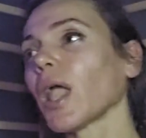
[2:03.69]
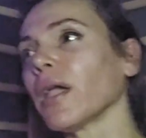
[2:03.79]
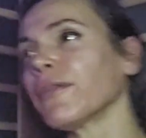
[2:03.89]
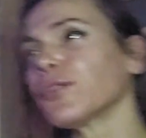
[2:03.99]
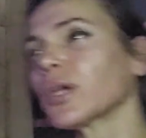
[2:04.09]

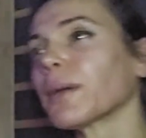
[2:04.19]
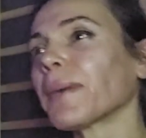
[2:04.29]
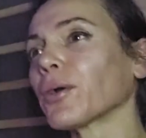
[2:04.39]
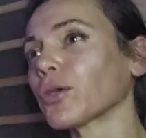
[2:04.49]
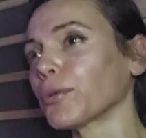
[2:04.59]
if you think
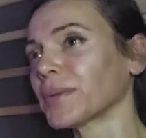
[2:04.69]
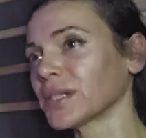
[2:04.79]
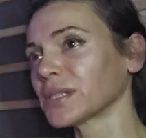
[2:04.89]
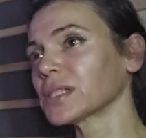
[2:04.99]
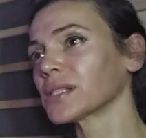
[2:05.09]
about
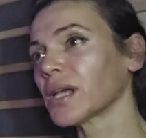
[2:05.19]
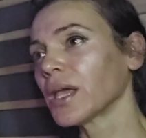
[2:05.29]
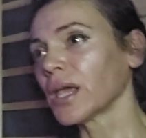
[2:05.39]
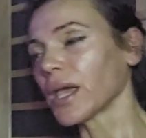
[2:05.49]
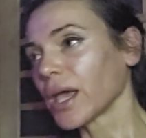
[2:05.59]
humans
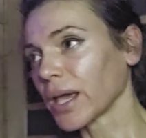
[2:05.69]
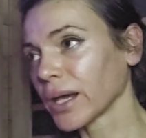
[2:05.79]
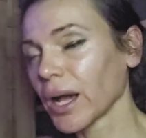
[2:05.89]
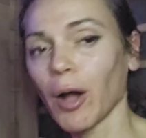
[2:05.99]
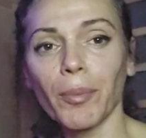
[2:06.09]
and
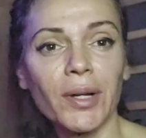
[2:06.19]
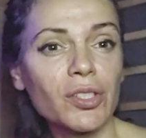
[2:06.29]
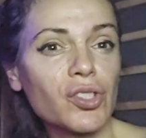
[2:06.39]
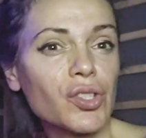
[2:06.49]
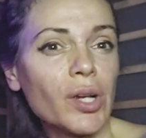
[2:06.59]
how
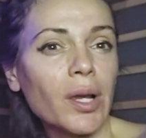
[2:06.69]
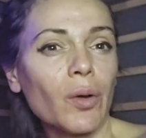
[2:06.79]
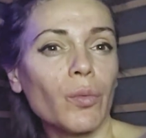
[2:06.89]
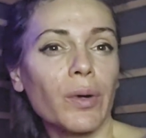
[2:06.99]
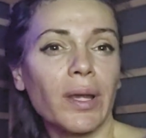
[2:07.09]
much
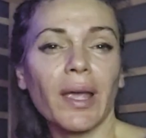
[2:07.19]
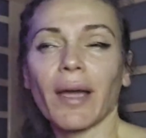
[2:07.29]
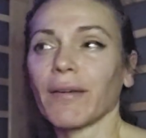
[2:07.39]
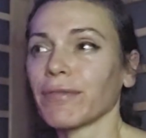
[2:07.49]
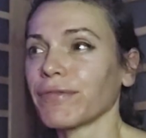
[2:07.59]
we
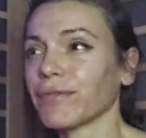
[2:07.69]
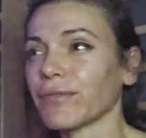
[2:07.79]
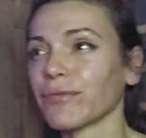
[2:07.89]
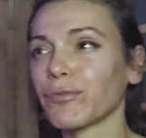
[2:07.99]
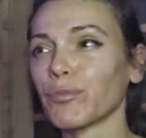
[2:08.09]
have
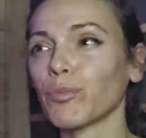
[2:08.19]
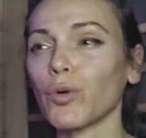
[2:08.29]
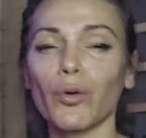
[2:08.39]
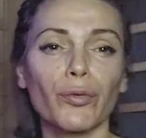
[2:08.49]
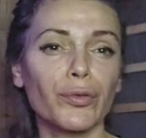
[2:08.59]

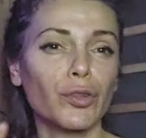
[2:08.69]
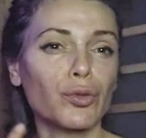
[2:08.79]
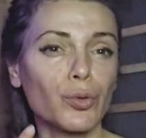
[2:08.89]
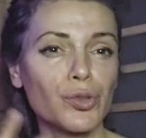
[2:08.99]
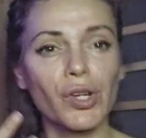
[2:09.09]
moved
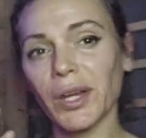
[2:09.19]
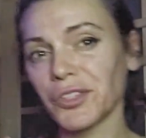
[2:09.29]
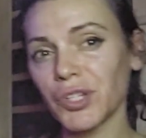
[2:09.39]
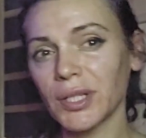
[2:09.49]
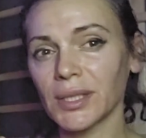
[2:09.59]
through
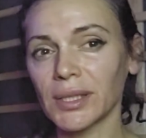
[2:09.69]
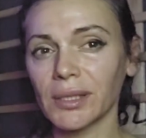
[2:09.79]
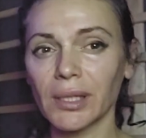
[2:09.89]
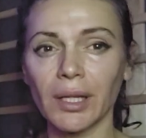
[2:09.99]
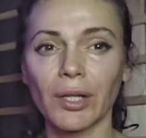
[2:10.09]
changes
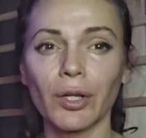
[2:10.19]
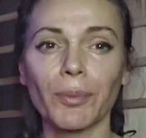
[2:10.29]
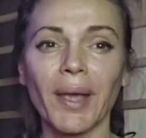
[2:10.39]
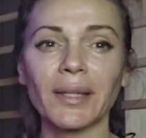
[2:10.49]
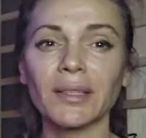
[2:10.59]
in
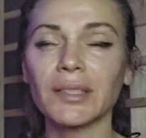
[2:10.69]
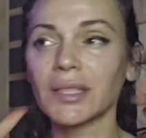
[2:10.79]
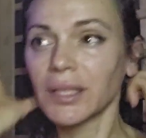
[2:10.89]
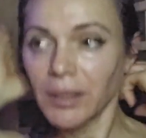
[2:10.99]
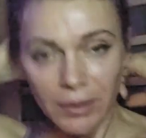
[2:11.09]

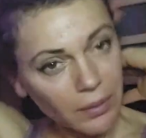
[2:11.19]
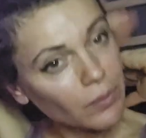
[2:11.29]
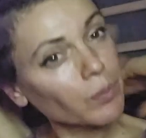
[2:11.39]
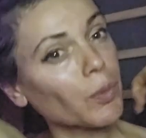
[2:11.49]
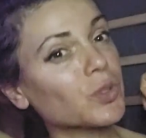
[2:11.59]
humanity,
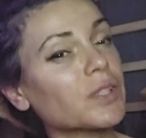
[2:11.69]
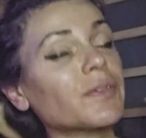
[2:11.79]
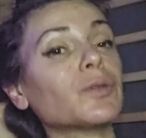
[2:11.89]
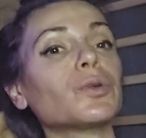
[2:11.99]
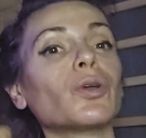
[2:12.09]
most of
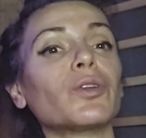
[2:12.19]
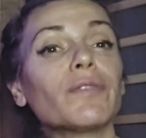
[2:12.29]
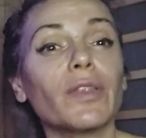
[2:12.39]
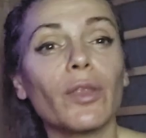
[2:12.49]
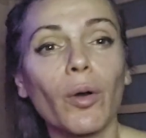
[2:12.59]
it we don't
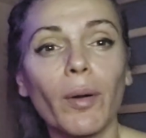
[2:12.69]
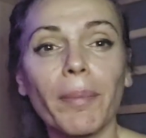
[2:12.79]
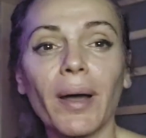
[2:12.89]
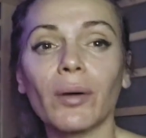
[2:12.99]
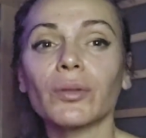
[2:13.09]
even know
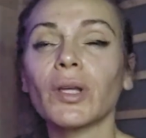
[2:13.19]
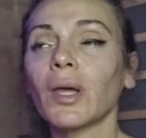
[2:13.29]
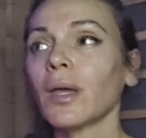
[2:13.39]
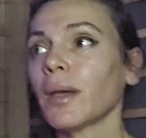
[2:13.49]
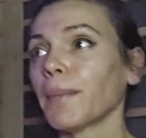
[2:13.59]
about,
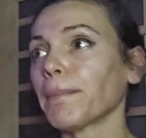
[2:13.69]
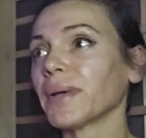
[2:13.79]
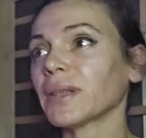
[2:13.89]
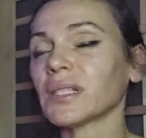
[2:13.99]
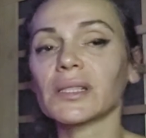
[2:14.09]

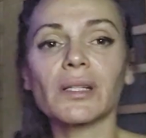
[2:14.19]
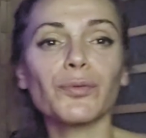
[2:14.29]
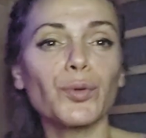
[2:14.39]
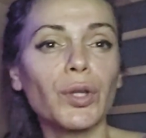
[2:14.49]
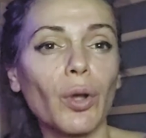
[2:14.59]
but the
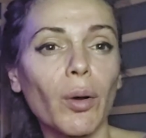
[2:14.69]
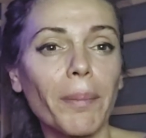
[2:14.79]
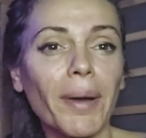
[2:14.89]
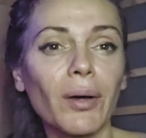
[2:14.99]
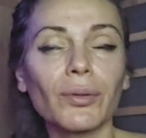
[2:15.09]
stuff we know
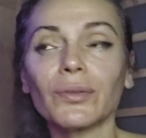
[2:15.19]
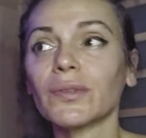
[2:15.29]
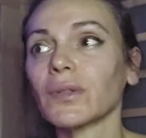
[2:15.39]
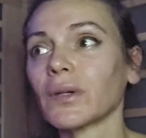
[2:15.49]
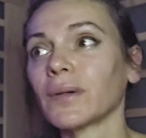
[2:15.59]
about,
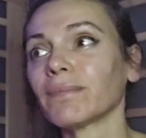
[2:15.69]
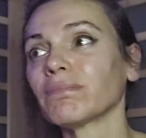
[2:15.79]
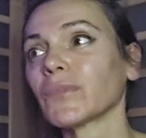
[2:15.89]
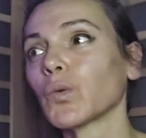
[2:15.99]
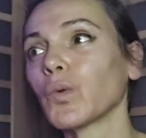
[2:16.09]

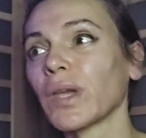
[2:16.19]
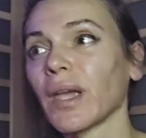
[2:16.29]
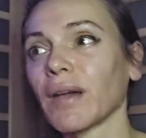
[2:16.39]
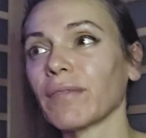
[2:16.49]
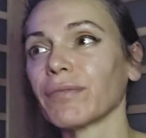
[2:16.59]
we
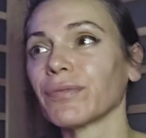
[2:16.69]
have